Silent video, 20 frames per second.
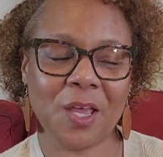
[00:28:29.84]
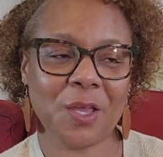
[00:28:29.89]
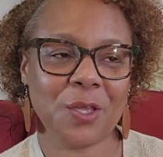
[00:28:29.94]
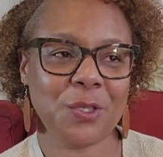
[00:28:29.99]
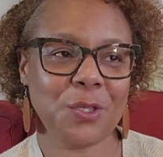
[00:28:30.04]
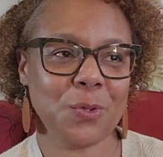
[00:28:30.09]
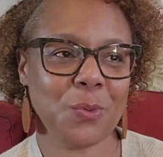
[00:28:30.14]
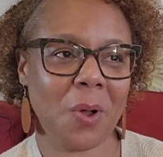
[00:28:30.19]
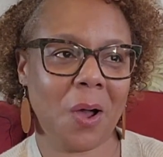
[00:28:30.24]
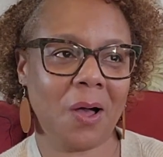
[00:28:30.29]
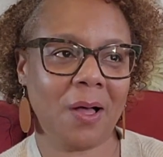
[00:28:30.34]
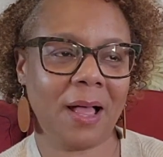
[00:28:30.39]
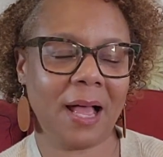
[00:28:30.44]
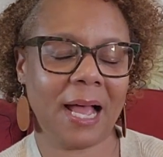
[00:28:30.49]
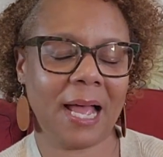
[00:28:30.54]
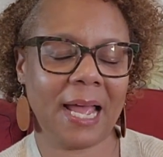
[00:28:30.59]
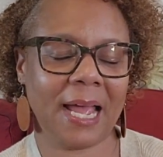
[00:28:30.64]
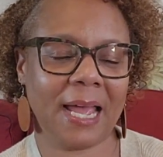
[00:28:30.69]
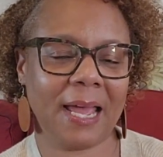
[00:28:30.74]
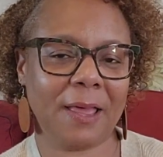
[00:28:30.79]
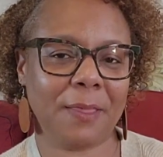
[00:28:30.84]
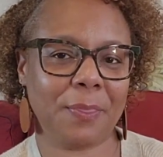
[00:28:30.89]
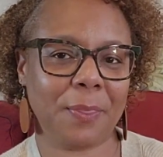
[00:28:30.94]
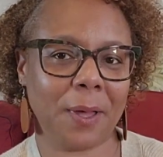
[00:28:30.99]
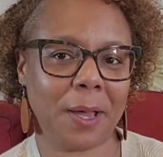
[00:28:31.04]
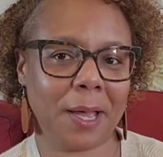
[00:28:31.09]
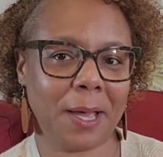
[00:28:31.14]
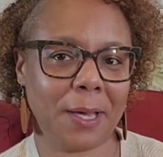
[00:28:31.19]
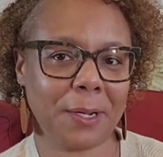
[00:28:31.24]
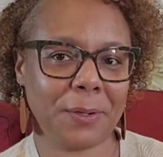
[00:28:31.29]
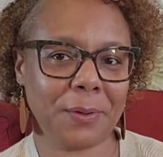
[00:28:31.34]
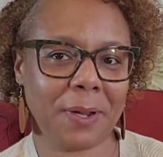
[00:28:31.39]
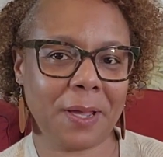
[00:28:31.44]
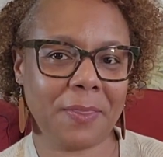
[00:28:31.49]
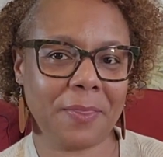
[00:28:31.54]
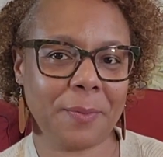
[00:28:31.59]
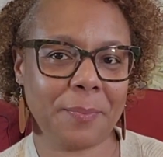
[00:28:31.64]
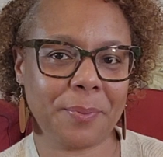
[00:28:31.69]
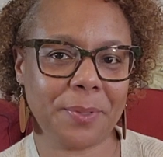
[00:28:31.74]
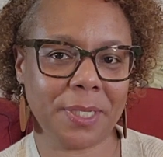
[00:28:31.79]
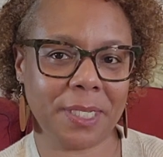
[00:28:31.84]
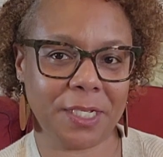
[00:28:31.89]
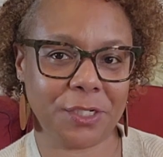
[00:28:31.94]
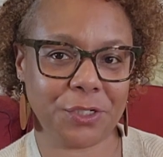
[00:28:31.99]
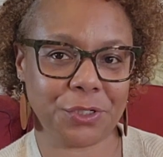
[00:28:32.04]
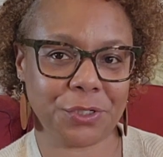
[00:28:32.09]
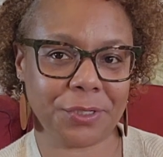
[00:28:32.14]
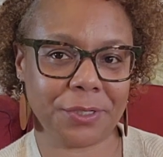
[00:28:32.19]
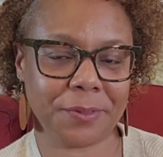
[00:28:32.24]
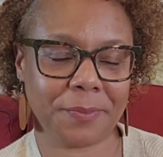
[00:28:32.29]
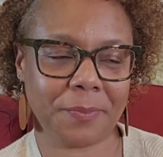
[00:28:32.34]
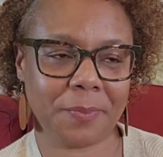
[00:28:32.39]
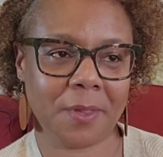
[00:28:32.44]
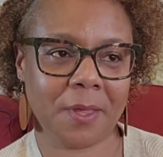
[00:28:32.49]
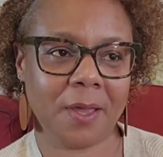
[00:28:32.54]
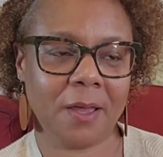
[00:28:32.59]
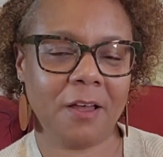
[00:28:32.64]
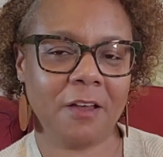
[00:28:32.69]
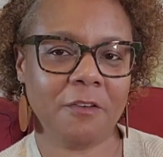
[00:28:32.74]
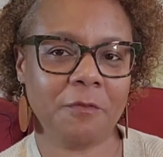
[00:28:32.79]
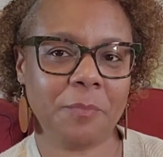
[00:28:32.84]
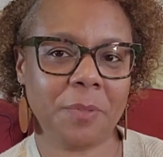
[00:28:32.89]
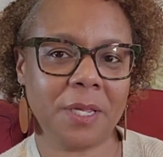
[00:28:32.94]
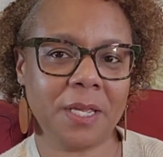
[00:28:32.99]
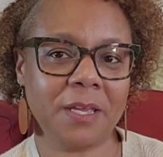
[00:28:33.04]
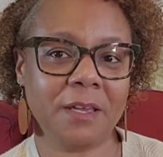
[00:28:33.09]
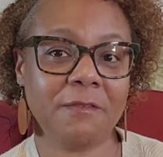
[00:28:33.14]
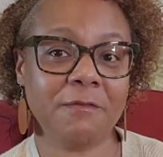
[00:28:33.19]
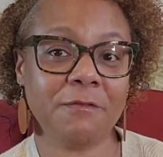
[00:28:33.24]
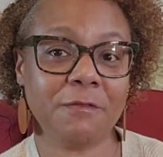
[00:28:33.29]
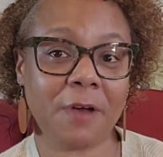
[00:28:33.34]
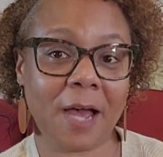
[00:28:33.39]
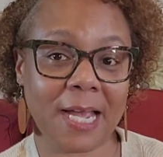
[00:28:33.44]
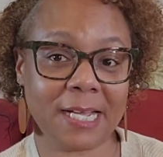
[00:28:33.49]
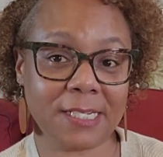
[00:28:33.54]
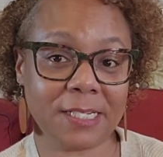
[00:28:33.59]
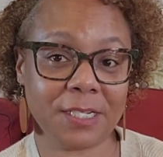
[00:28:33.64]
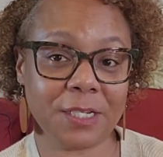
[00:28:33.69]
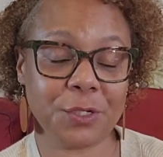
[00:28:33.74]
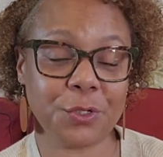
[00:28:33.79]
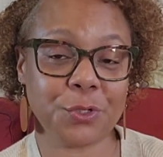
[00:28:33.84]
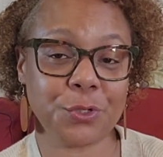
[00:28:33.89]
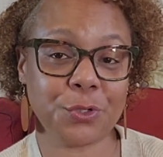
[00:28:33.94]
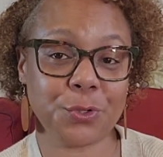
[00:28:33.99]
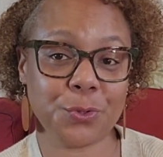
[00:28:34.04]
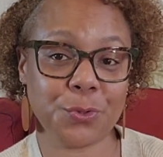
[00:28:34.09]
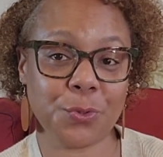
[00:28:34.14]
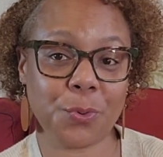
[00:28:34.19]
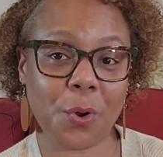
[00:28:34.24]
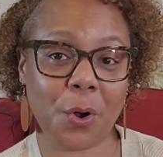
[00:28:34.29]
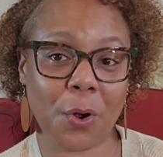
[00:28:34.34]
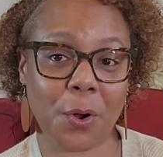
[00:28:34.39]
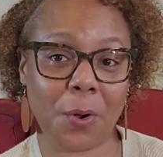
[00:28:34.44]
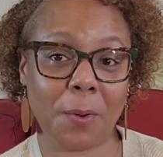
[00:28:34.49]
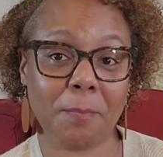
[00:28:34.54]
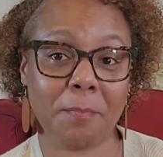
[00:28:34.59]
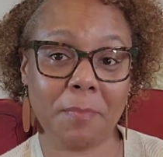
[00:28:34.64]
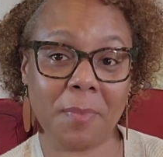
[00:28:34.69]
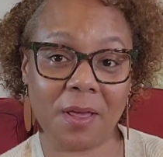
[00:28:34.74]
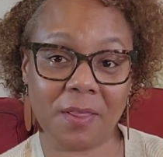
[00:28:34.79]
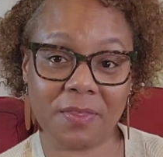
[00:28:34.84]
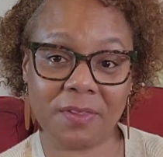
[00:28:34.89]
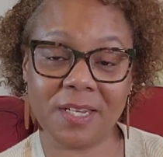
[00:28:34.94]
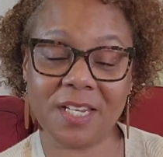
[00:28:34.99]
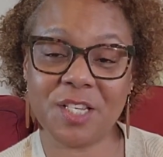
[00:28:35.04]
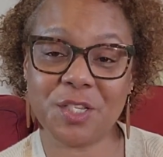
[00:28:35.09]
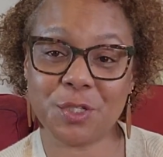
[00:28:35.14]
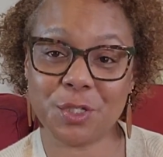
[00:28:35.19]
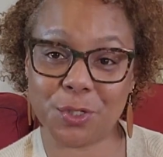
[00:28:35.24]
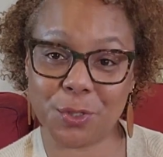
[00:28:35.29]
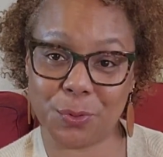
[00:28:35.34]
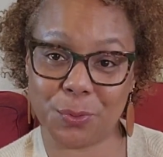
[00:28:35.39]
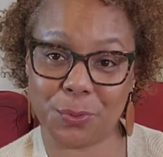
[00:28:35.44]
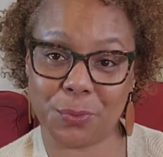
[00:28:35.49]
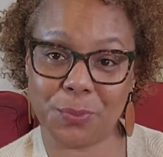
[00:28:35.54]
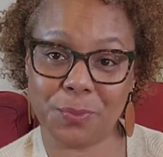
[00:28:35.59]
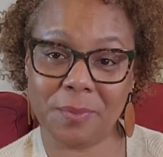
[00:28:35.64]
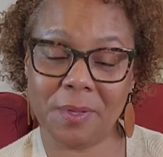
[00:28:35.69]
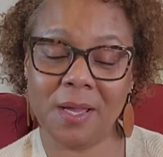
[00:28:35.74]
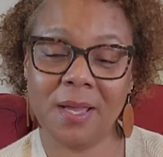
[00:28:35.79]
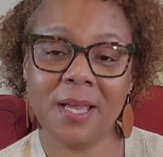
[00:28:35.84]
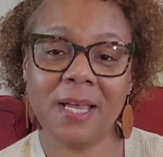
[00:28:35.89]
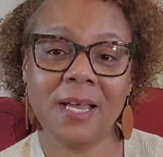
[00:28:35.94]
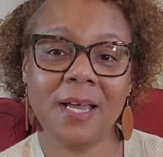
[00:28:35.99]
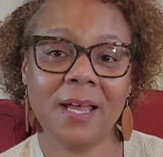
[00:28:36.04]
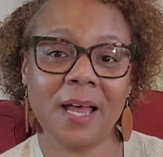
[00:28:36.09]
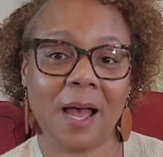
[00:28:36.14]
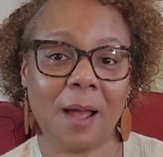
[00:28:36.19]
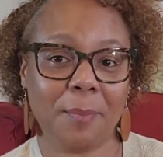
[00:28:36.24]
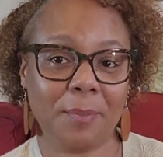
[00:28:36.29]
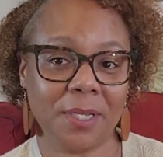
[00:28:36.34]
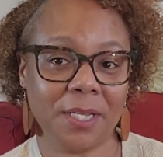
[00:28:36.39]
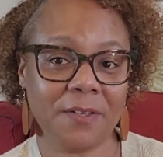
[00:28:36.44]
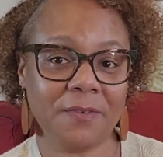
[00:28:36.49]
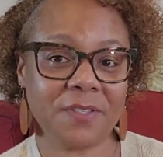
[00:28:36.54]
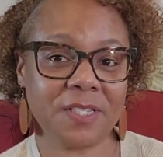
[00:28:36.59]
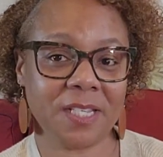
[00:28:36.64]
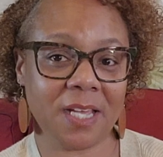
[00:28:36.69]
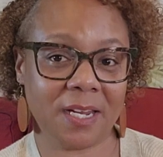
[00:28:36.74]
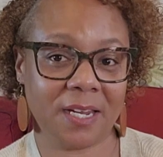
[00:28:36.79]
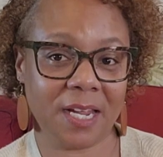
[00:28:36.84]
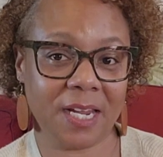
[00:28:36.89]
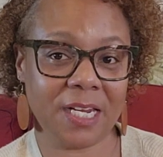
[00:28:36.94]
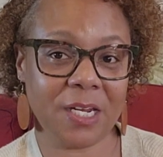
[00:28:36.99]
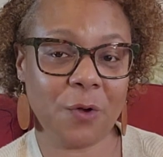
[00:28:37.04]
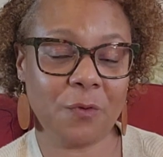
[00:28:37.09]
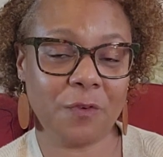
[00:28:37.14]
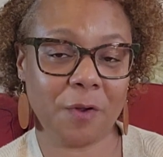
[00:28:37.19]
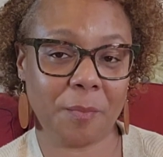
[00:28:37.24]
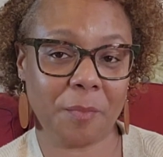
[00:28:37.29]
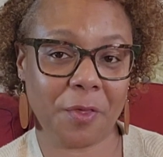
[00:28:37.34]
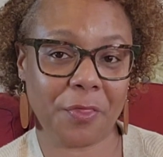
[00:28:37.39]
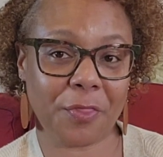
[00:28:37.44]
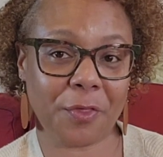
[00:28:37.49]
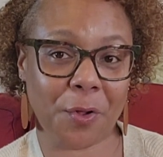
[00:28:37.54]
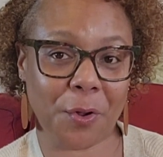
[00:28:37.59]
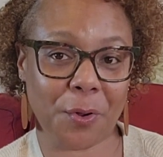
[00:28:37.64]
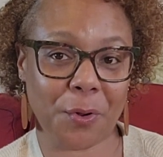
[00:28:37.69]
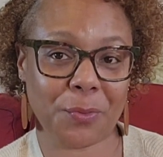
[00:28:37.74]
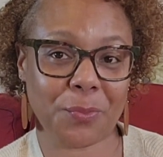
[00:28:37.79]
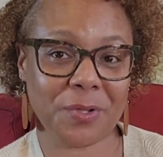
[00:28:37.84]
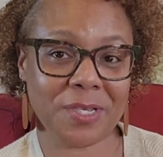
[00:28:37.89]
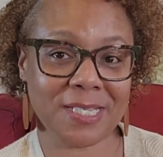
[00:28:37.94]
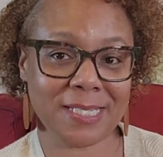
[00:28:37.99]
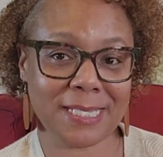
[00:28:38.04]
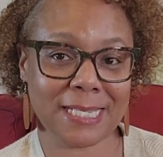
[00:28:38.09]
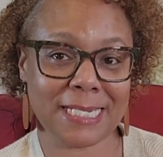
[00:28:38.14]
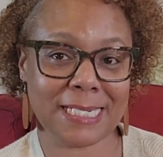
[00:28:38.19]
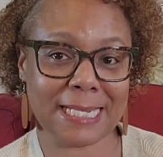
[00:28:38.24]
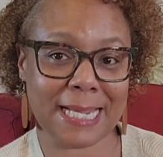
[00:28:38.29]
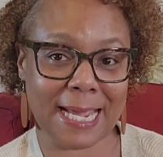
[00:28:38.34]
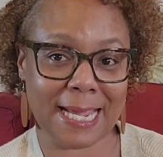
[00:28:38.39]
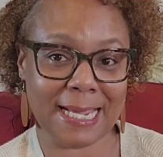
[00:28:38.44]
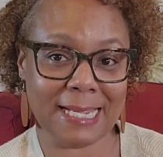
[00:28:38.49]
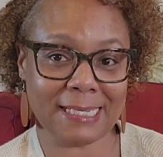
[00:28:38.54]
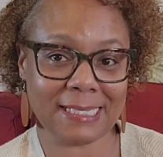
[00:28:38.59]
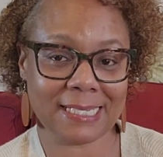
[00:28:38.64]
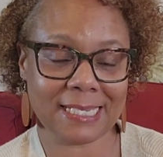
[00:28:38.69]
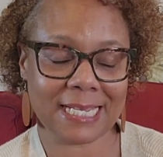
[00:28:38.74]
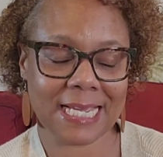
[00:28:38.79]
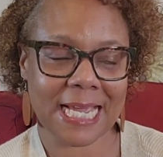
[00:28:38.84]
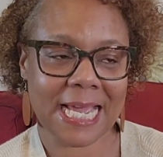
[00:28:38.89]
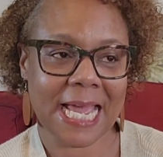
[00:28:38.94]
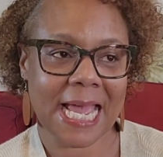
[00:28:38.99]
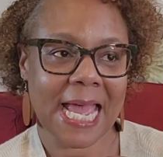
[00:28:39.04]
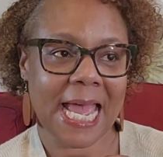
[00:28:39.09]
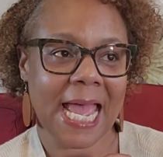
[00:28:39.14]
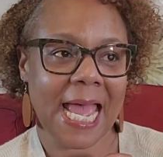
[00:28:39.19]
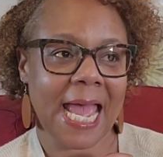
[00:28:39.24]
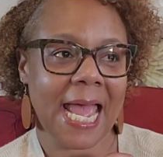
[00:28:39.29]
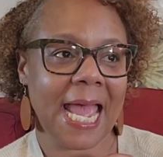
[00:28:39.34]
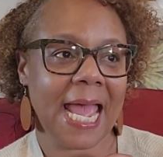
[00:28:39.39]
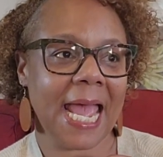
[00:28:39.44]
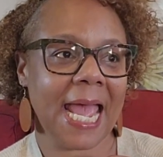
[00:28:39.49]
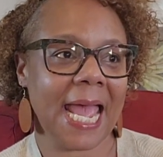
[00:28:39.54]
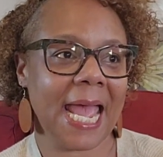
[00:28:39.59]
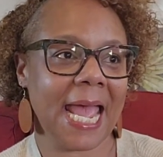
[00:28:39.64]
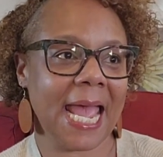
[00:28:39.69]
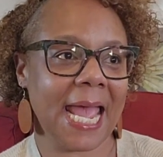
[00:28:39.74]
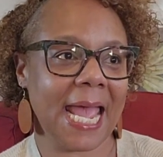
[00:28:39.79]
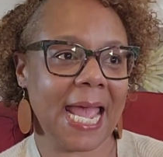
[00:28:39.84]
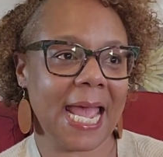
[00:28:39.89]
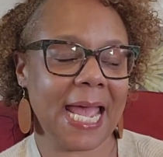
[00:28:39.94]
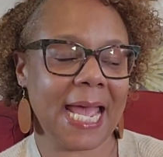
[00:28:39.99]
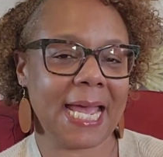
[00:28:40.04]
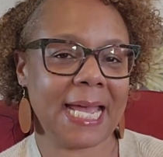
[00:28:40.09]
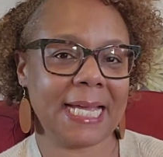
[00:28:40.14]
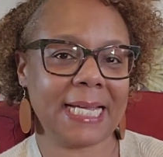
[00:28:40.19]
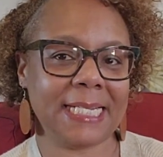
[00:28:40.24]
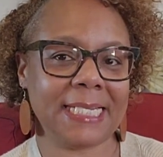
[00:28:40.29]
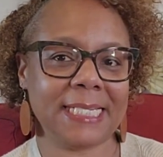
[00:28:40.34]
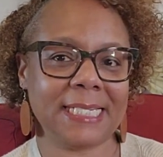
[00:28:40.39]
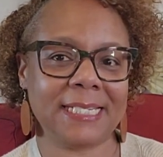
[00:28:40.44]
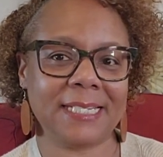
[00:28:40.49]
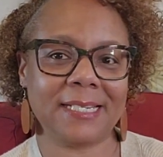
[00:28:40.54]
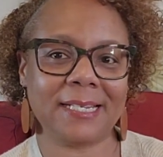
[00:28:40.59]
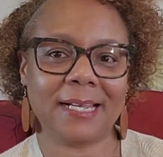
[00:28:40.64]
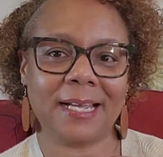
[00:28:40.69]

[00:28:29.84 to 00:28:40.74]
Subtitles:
You all, I had the honor and the pleasure of being invited to her monthly Zoom. I believe Sunday, November 3rd was the date. And